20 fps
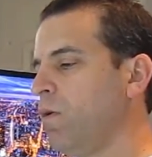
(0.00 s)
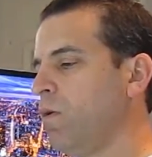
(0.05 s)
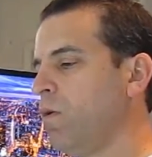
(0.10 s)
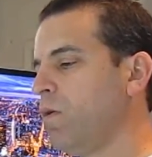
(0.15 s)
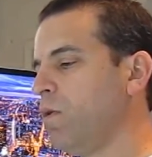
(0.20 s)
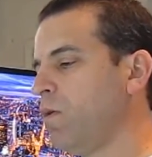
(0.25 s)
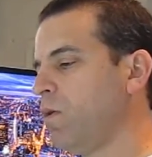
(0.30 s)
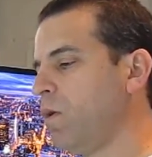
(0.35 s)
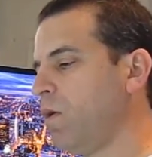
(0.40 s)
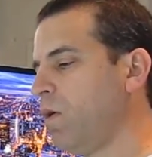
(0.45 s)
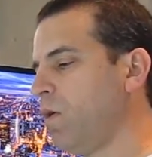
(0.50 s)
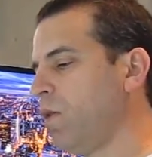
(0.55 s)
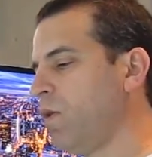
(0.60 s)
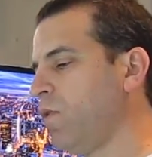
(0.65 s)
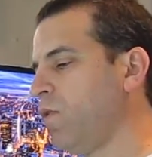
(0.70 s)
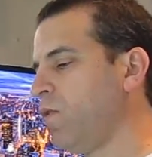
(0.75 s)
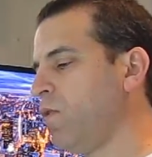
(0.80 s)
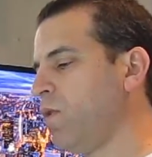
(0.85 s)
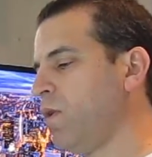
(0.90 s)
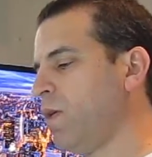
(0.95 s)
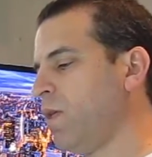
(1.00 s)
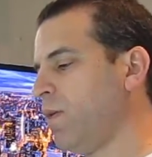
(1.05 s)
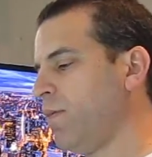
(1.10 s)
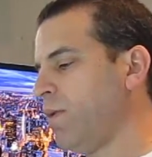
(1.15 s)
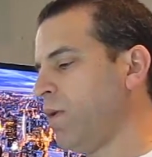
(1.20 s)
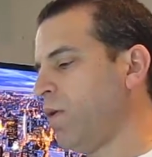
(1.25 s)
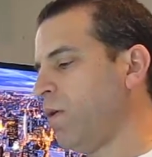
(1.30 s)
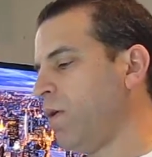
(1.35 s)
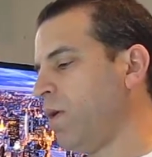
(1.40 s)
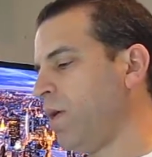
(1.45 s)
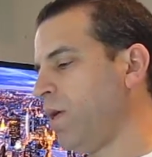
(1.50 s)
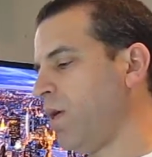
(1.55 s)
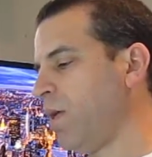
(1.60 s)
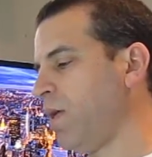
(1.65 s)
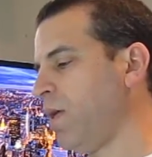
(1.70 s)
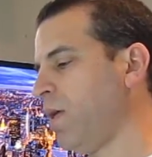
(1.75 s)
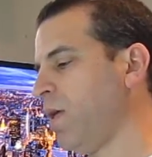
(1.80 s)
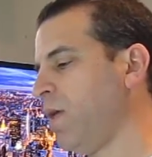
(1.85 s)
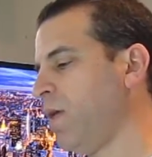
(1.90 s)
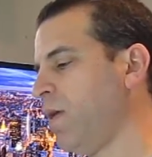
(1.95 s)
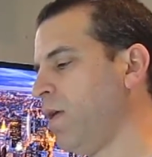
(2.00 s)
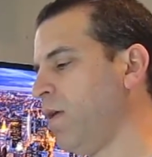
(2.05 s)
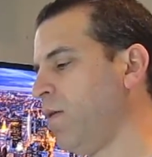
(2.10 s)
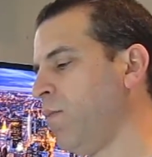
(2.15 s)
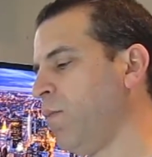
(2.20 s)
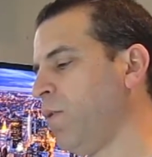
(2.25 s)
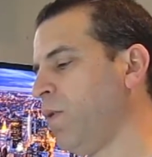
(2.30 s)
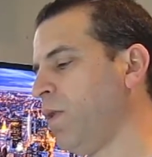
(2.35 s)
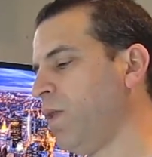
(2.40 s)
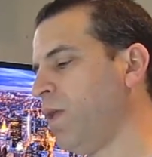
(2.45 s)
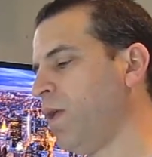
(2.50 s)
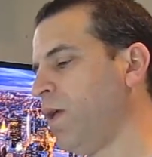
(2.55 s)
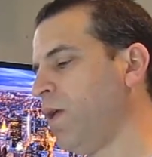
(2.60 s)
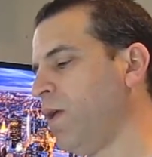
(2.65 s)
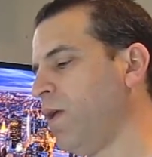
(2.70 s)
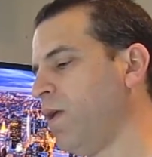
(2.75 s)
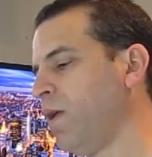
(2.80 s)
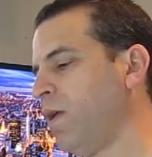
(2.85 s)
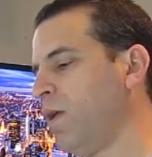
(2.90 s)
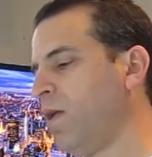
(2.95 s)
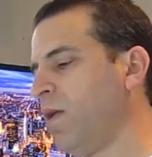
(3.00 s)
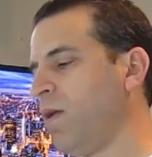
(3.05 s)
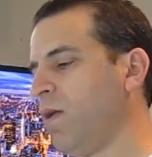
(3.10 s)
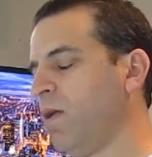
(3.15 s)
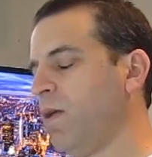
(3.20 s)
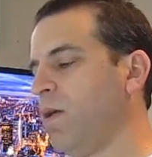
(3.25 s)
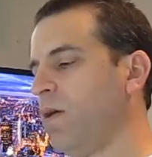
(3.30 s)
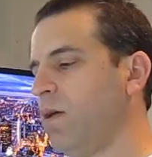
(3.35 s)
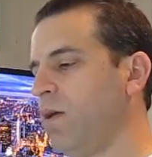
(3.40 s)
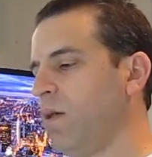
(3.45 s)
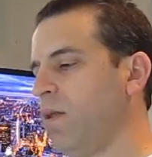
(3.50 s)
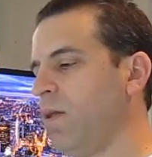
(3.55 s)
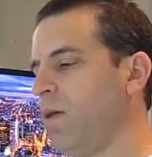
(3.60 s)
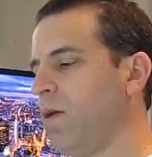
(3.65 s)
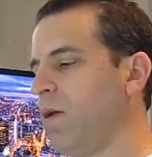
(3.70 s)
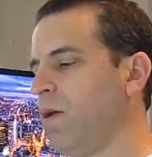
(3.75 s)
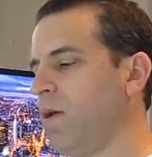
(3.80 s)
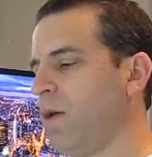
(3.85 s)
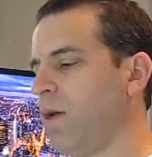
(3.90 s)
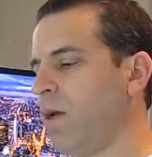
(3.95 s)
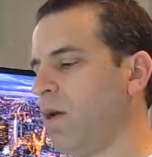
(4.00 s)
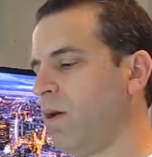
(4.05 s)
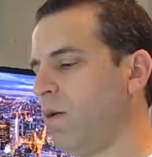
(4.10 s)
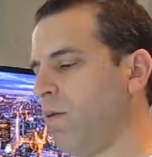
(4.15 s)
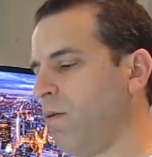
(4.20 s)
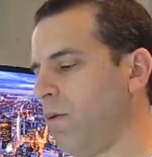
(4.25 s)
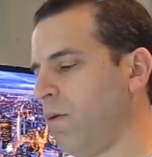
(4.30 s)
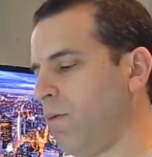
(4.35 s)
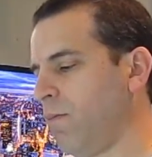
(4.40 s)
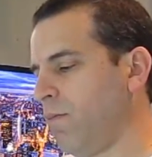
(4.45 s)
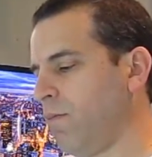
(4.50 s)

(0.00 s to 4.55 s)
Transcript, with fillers: So let's see, let me go ahead and put that in. There you go.